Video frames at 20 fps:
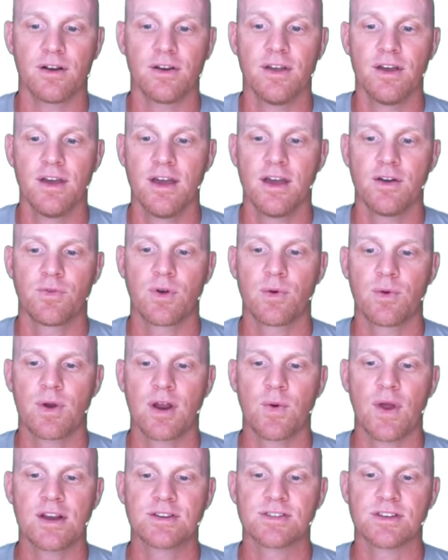And if we
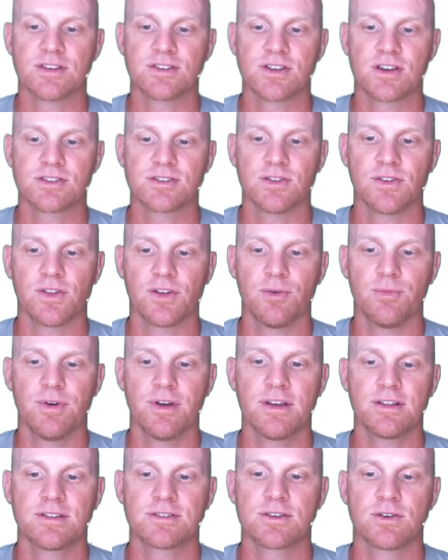rearrange this just a little
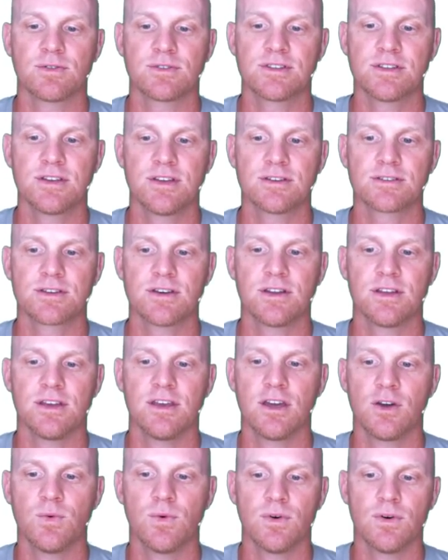bit, so t is going to
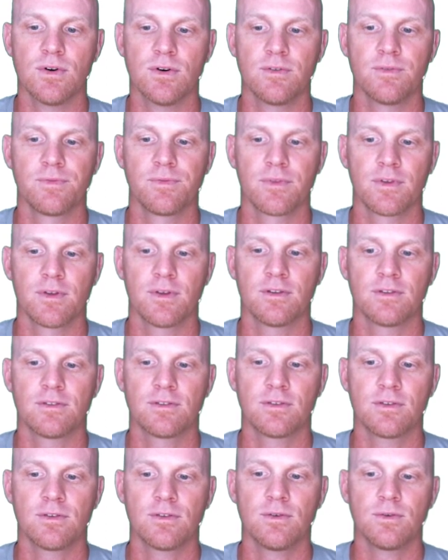equal
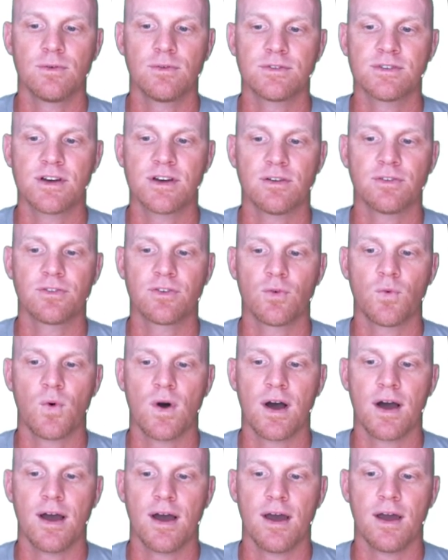2 delta
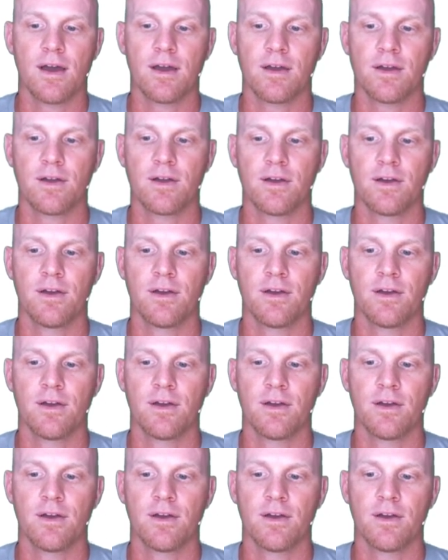y